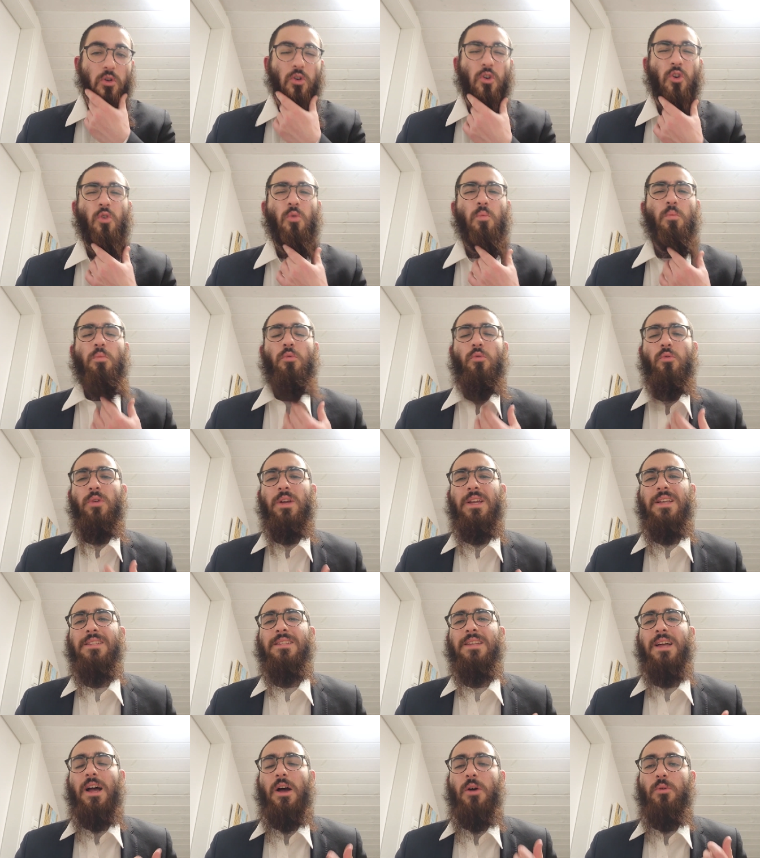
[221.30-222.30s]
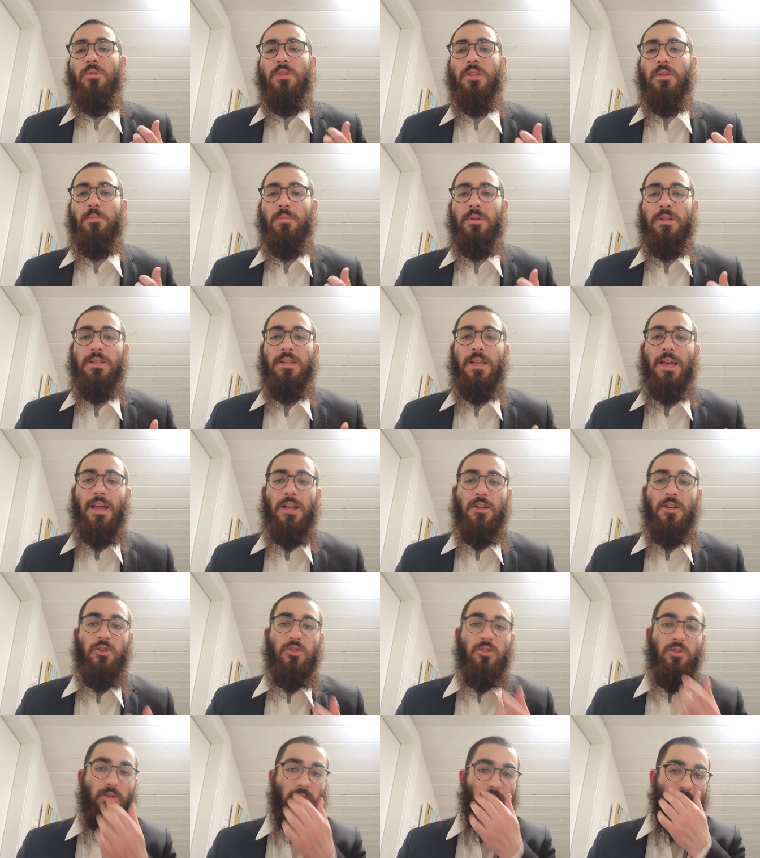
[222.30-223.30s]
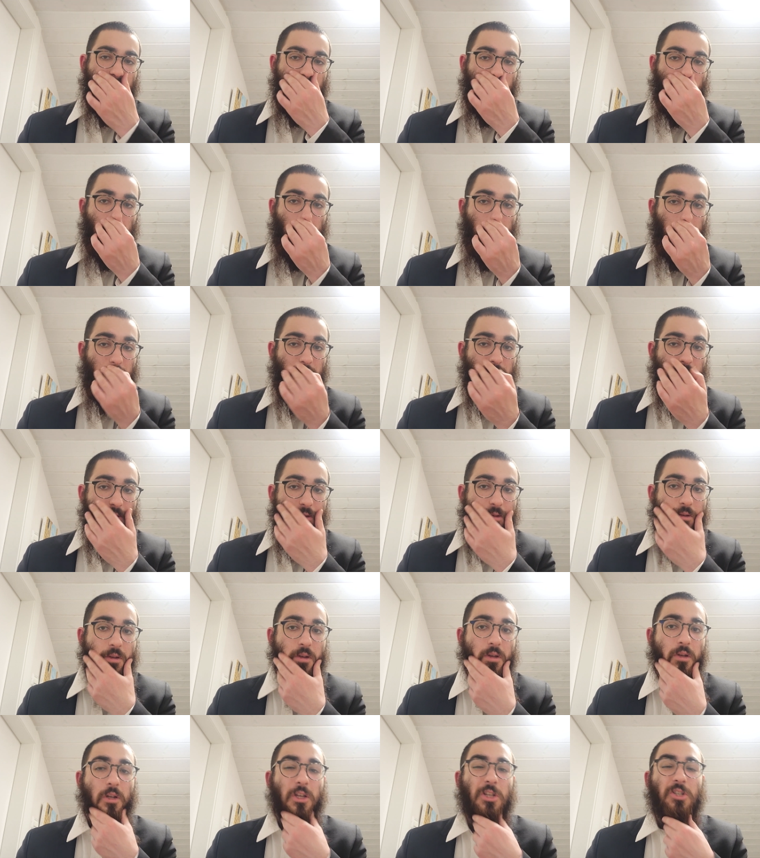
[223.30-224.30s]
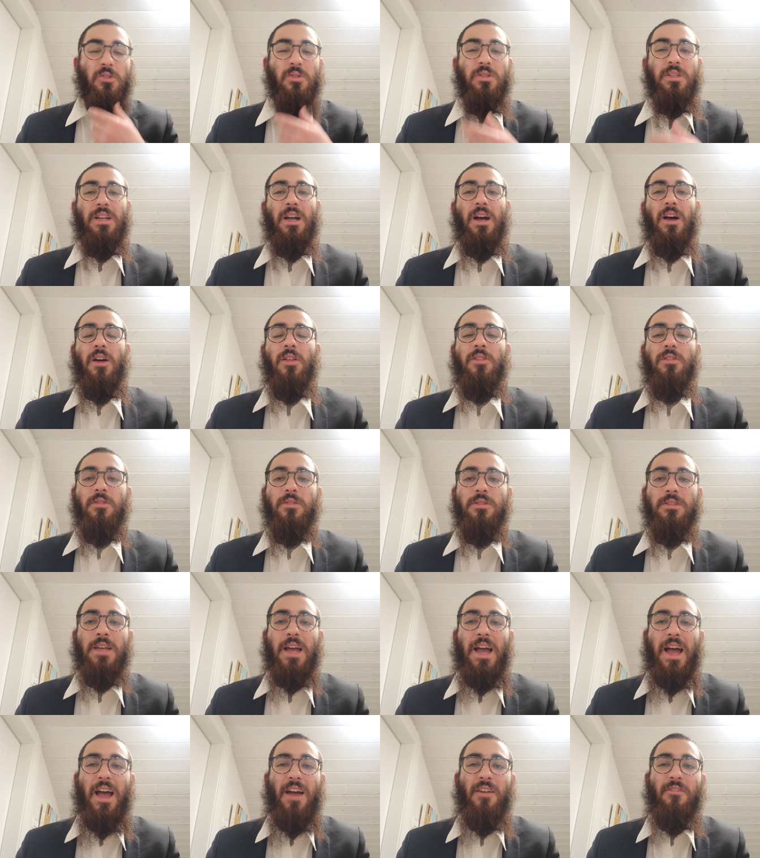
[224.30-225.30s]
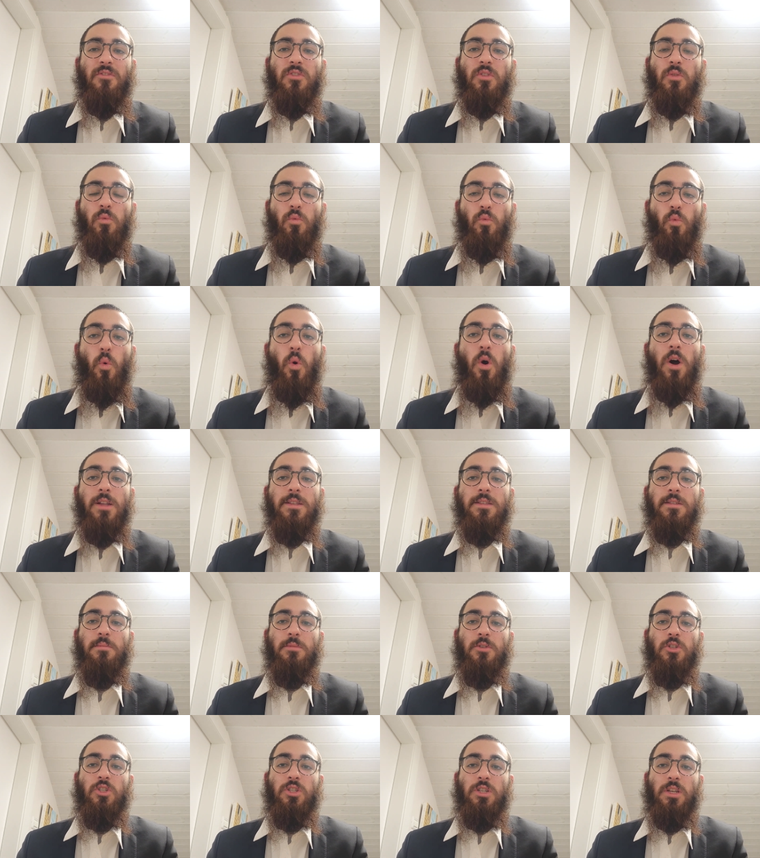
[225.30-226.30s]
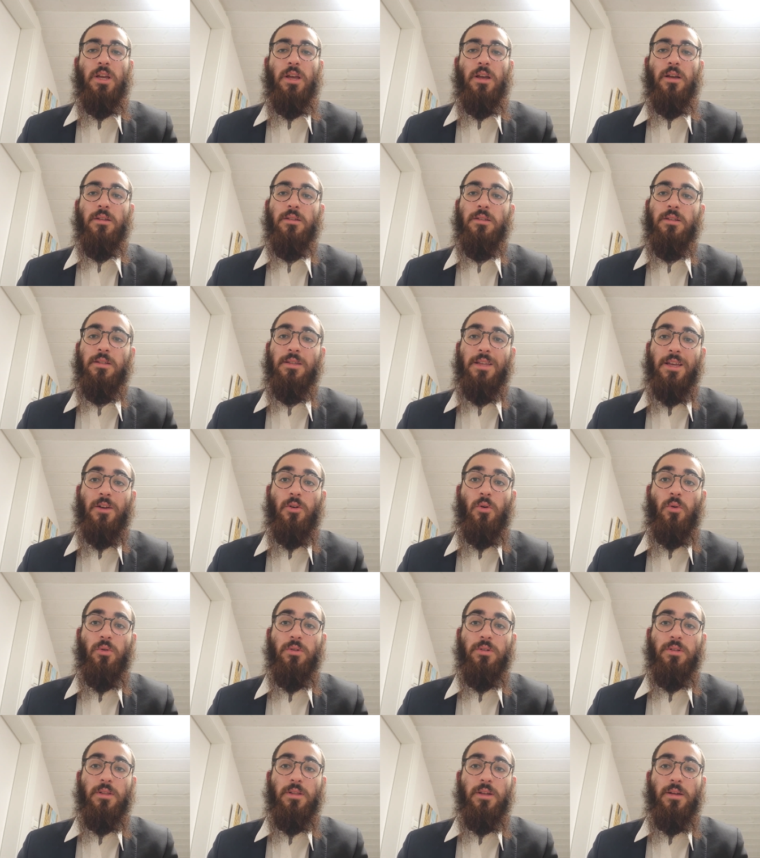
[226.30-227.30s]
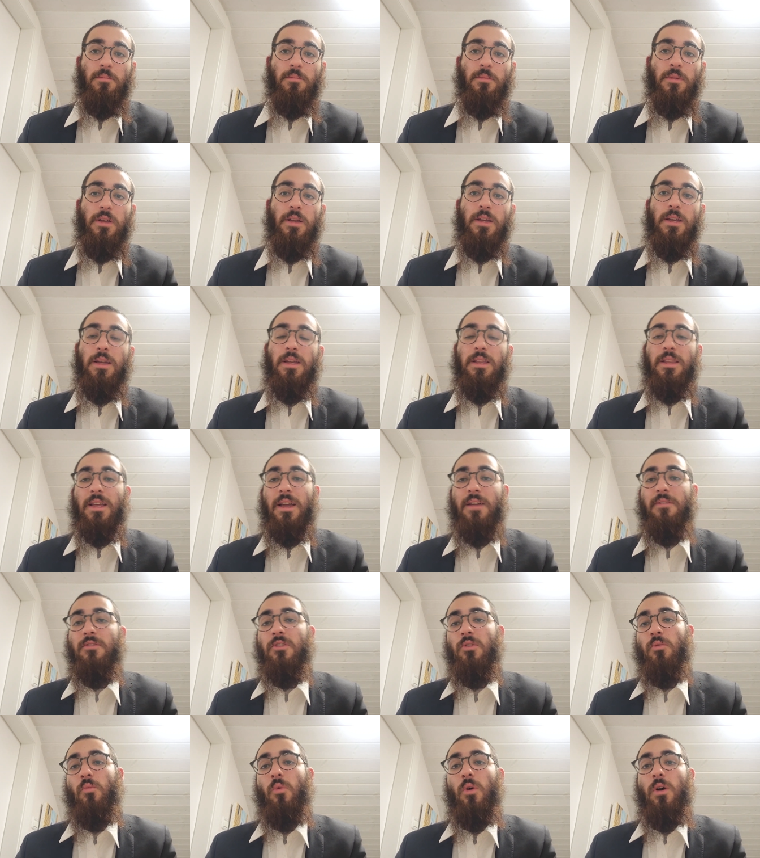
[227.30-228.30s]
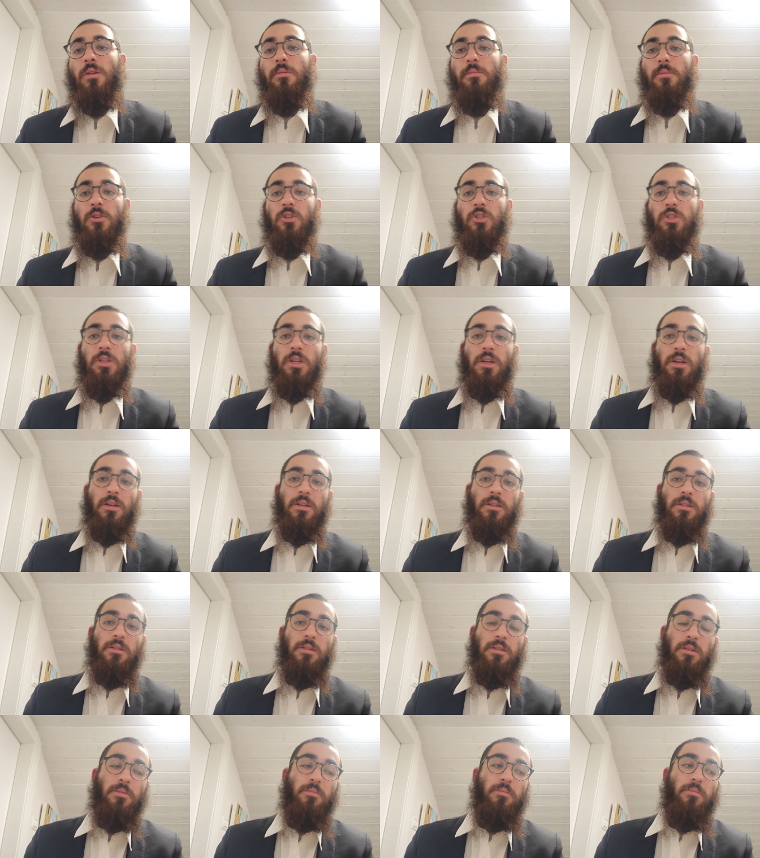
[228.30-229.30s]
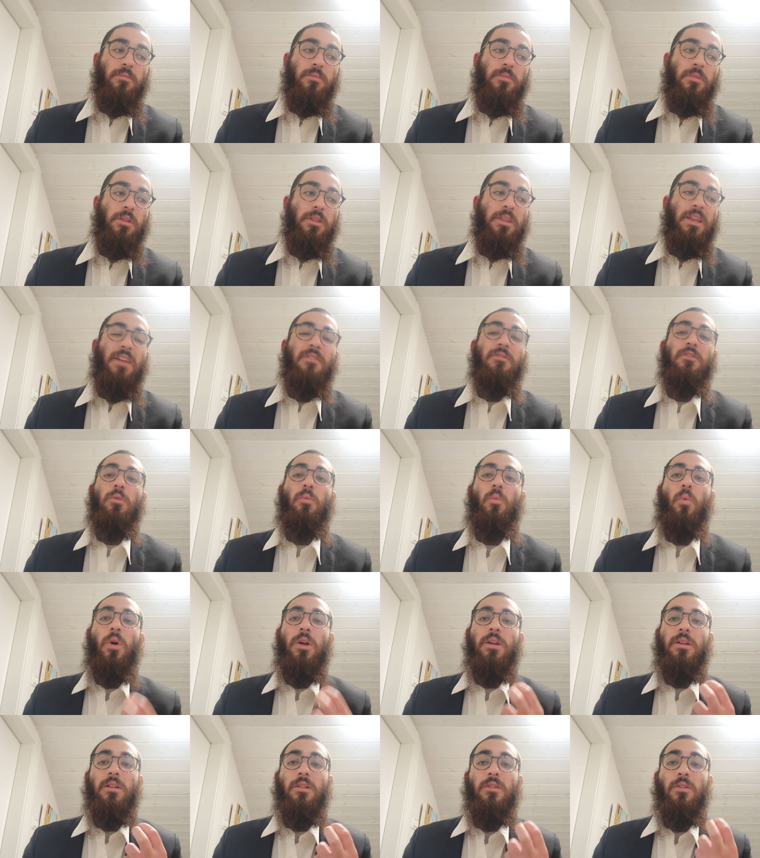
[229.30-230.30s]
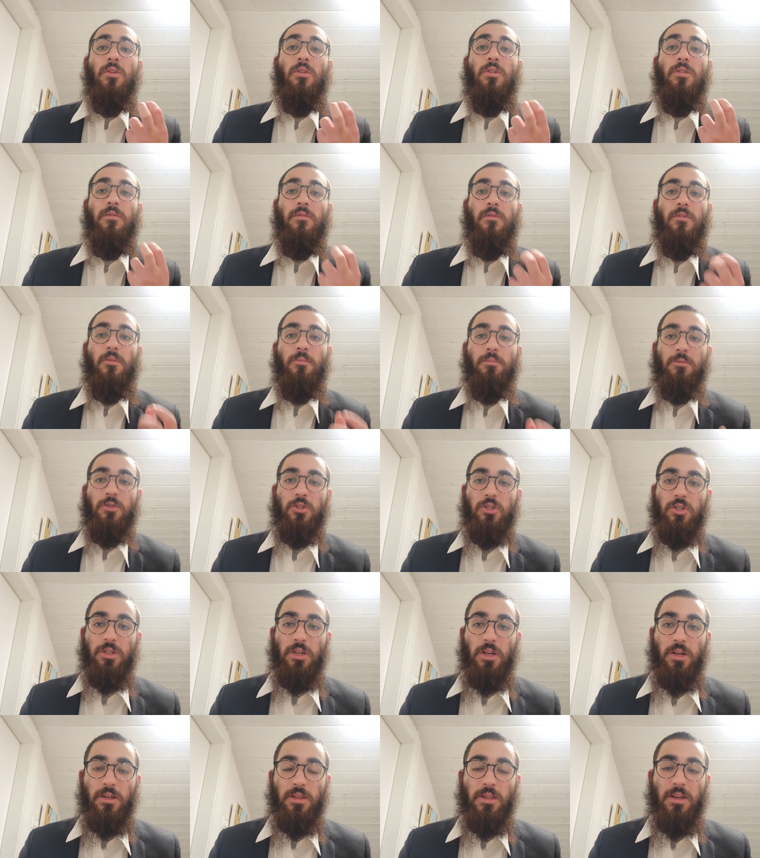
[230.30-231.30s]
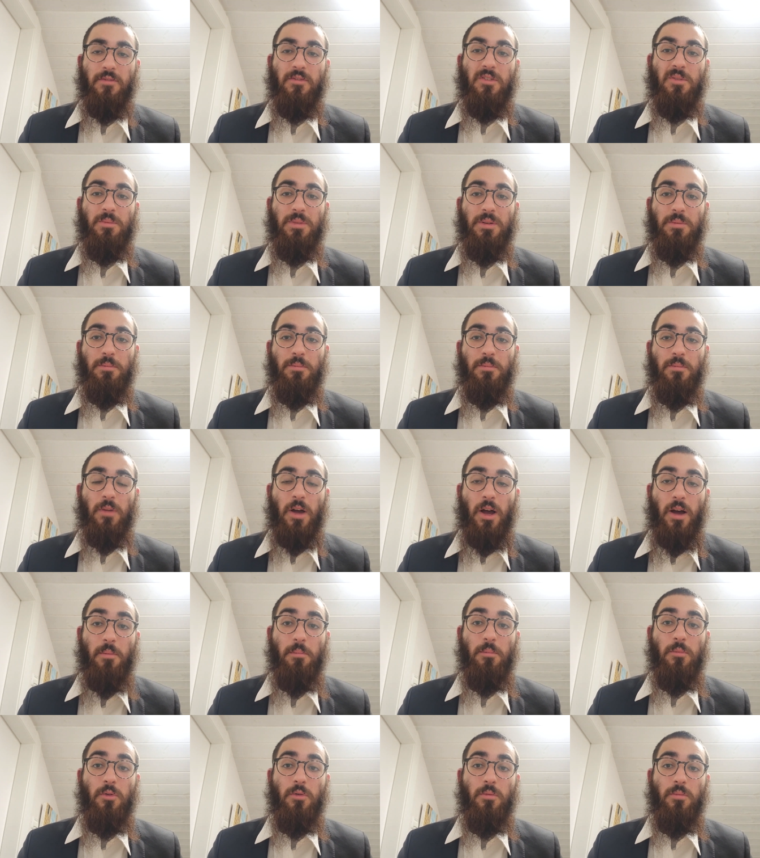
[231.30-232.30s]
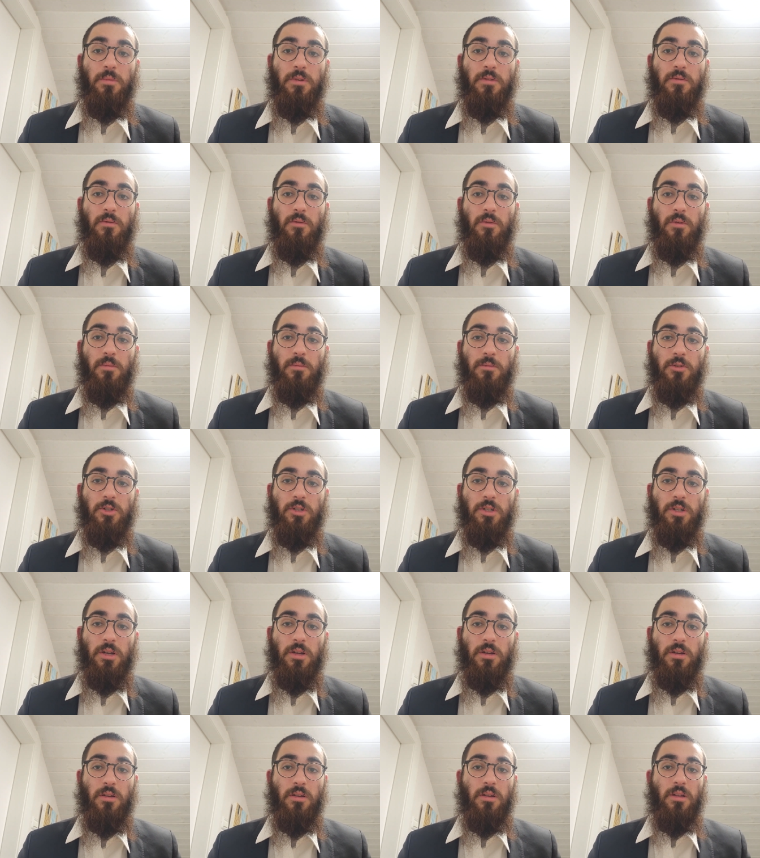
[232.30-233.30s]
who brings out the potential in others. So the others have to want Mashiach to take hold of them. They have to want Mashiach to, they have to want to learn from Mashiach. They have to be humble before Mashiach